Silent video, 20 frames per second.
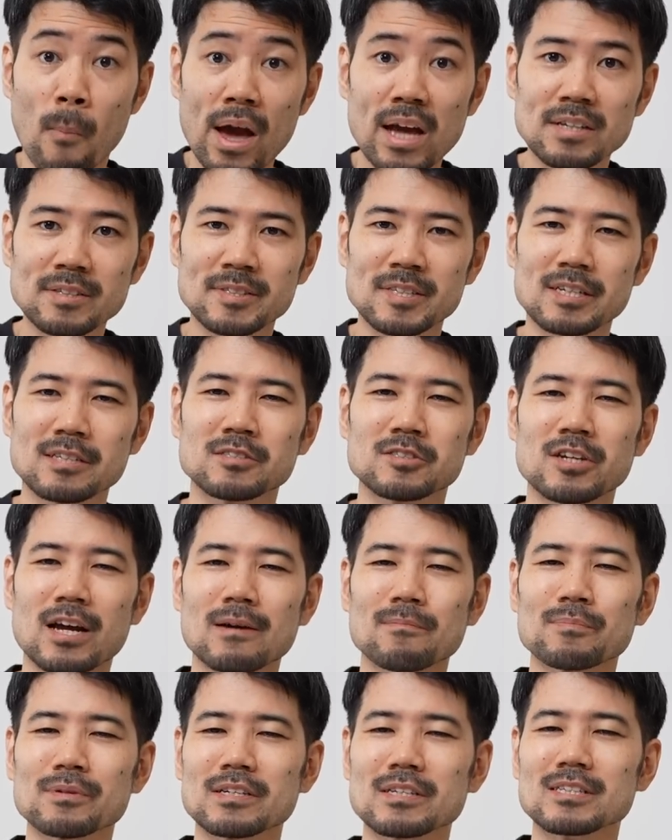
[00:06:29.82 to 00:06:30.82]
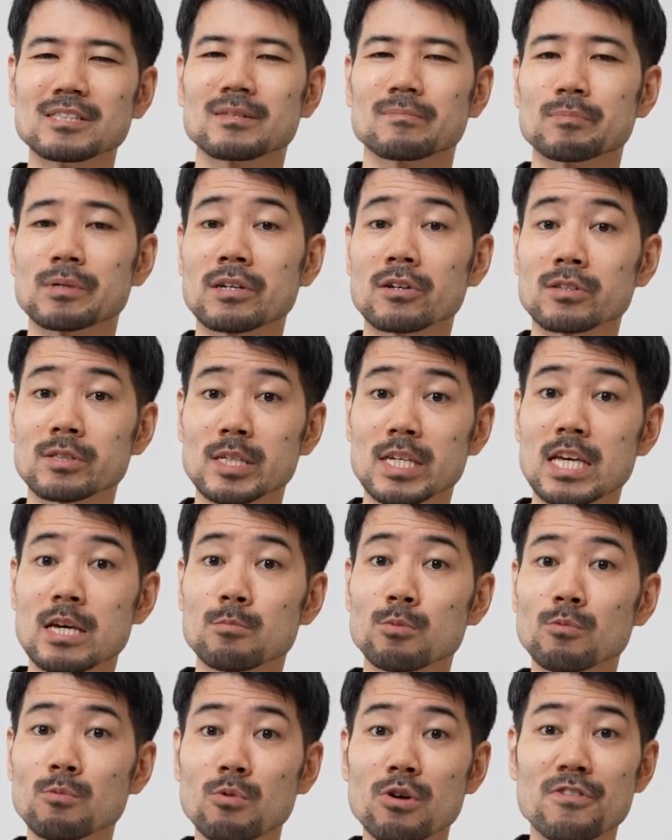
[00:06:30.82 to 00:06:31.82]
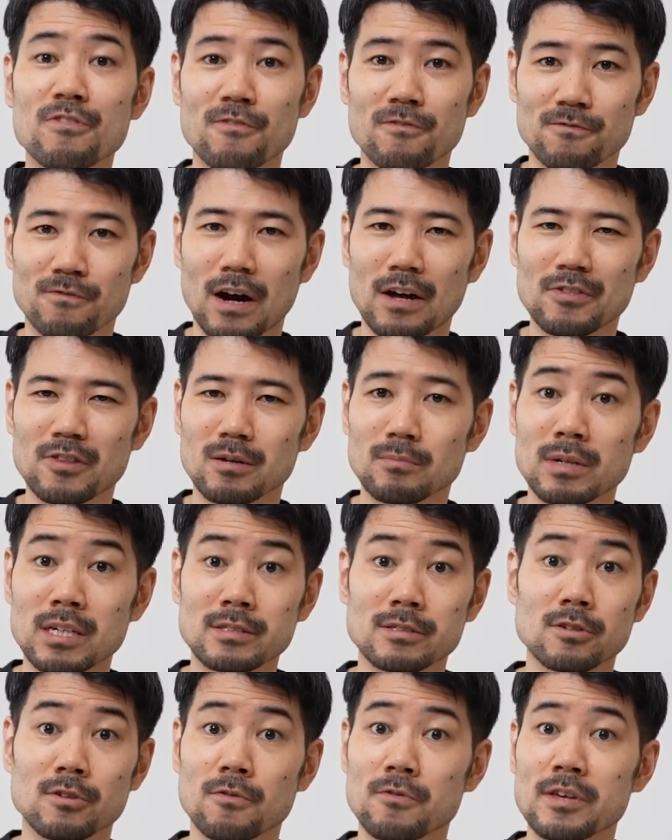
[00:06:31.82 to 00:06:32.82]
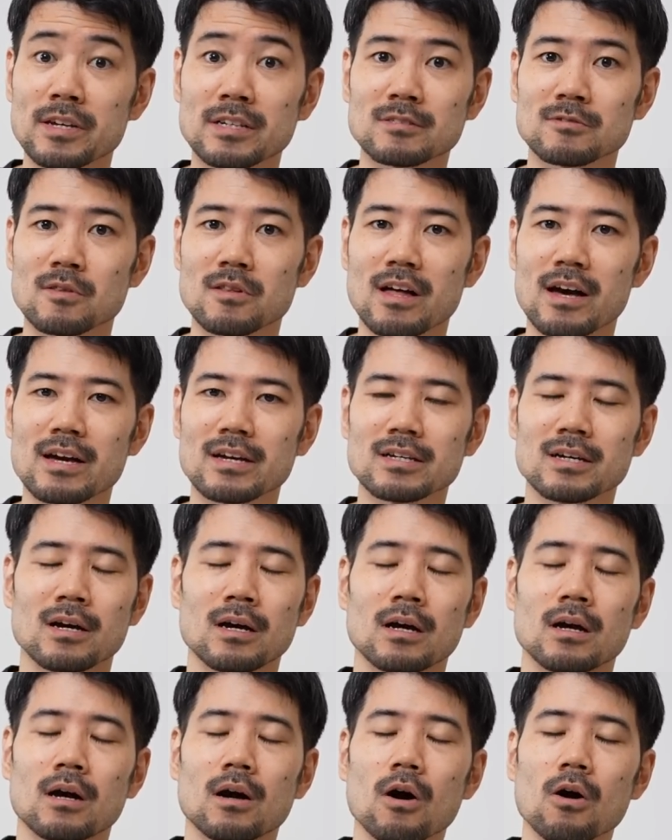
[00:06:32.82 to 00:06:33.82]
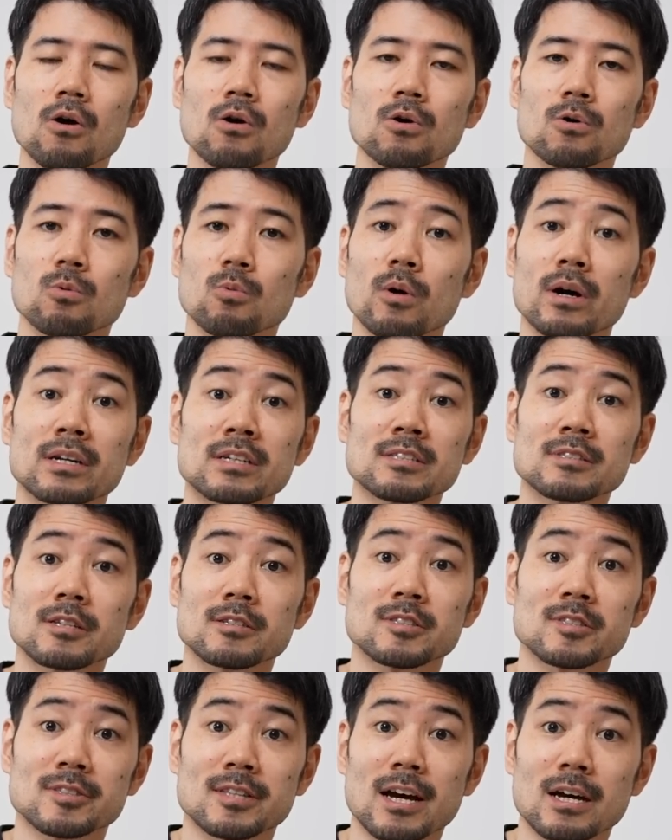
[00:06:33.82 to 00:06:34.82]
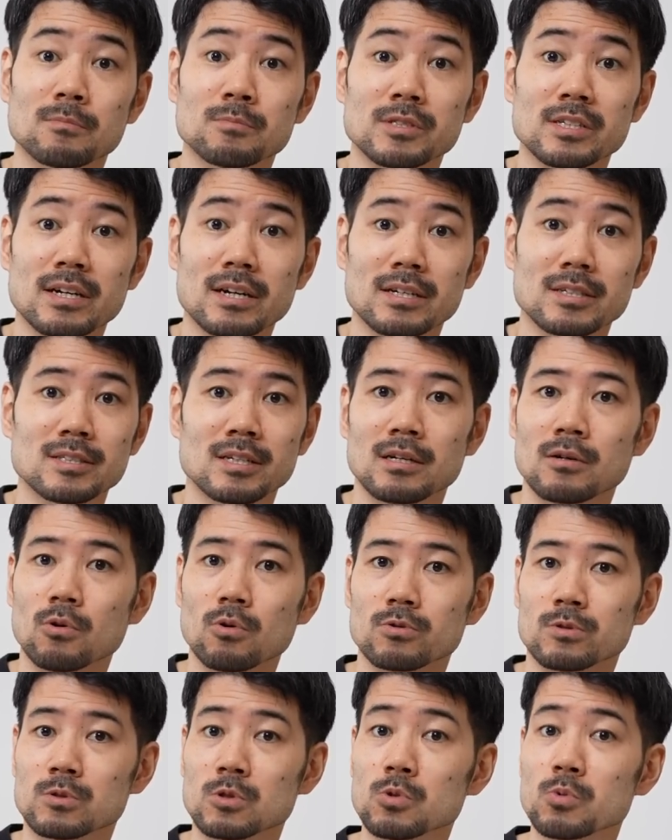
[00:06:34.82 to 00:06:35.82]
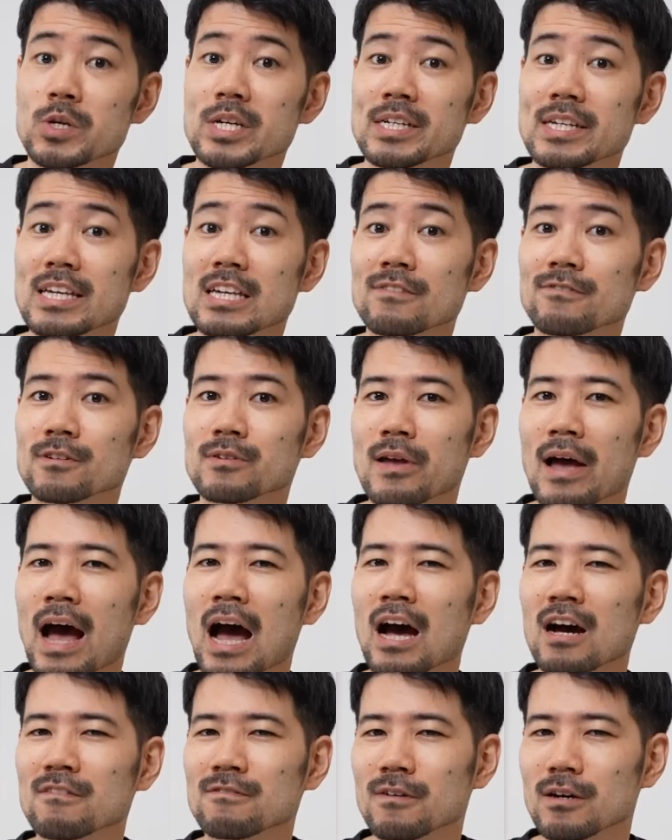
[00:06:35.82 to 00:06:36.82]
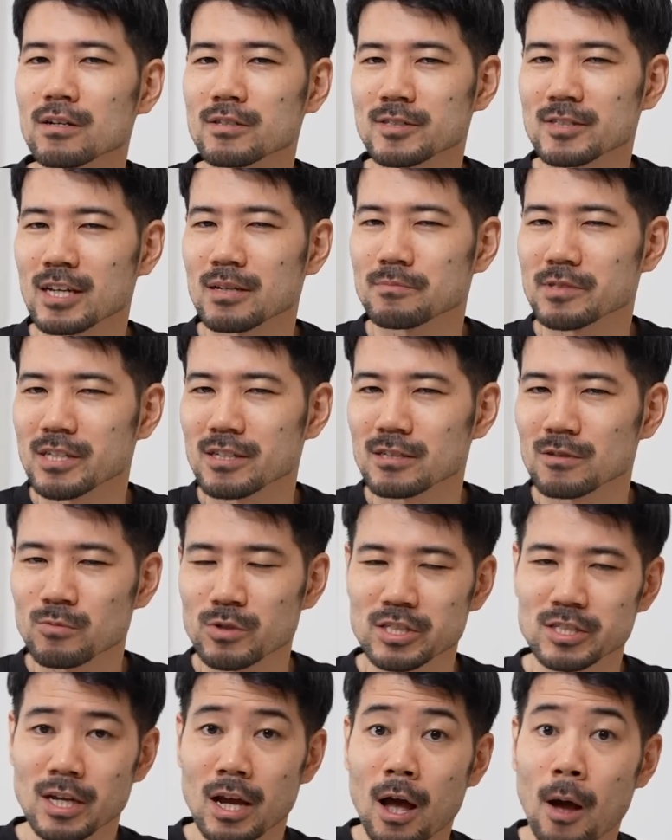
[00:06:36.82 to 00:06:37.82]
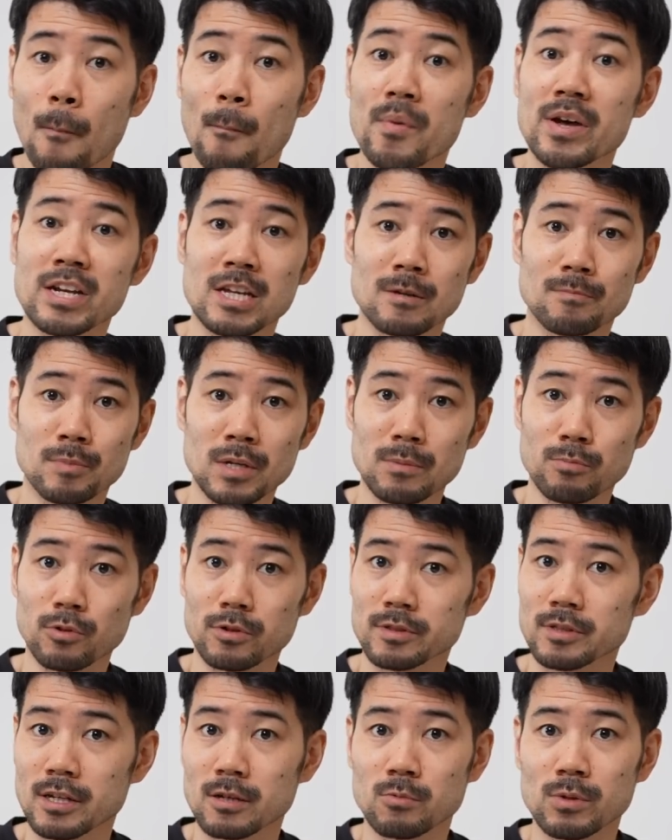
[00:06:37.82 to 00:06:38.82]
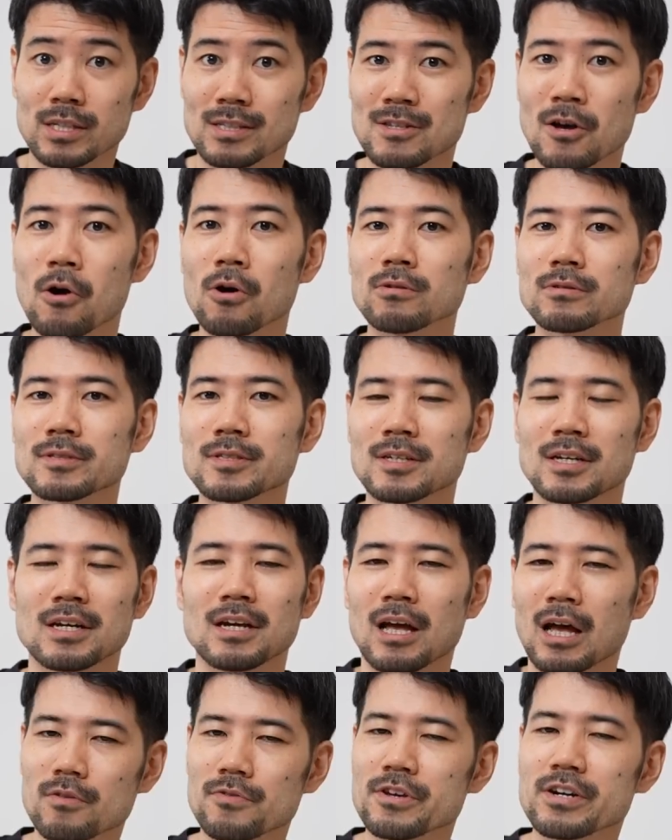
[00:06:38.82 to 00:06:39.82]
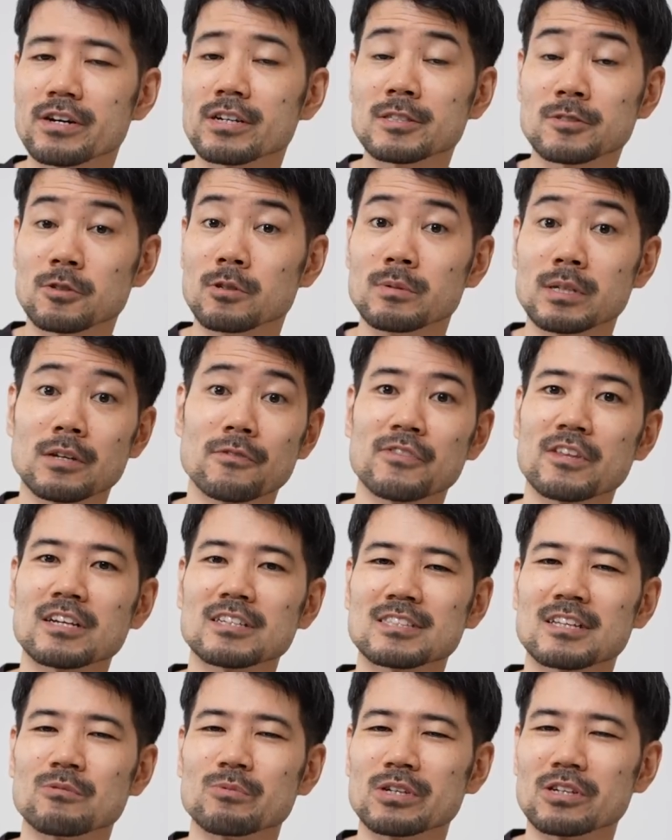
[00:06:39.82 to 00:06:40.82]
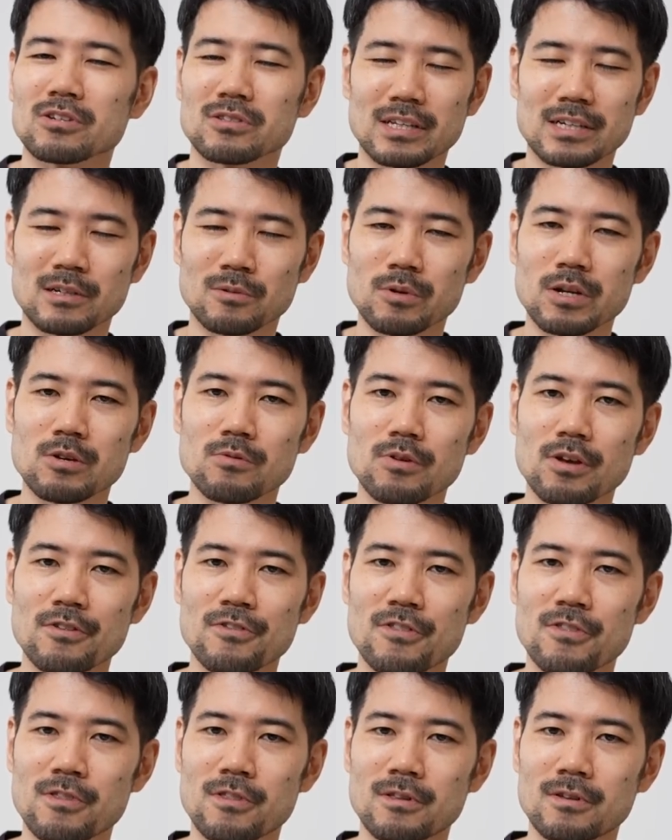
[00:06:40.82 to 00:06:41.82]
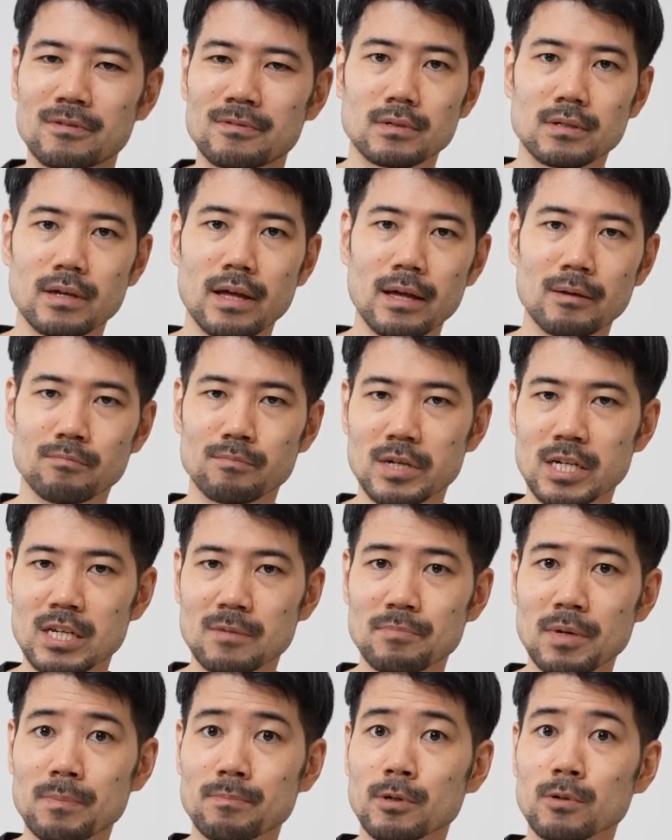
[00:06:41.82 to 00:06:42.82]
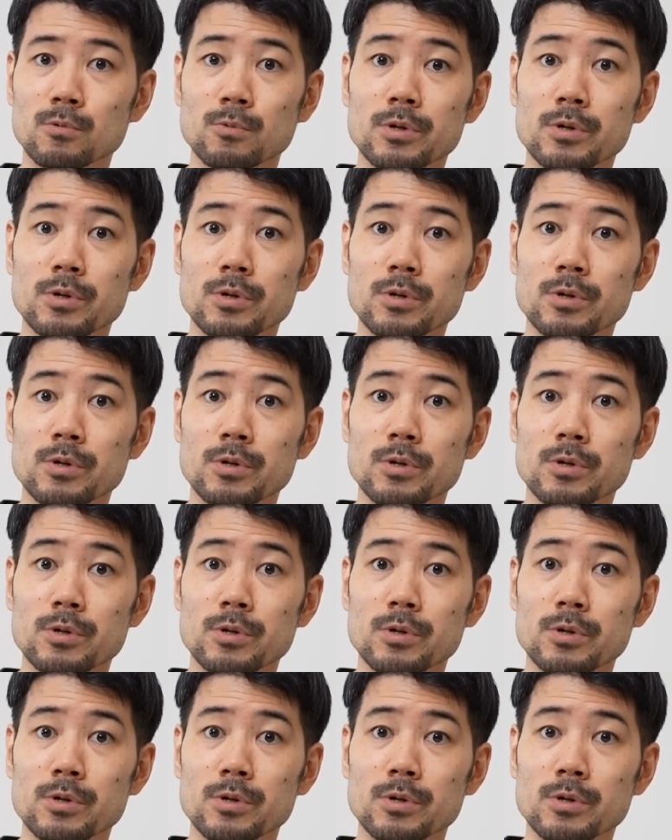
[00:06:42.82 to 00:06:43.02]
basic Japanese because even with fundamental things like, oh, what is a subject, or do we even have a subject, which many people say we don't, there are so many things that we don't agree with. And many people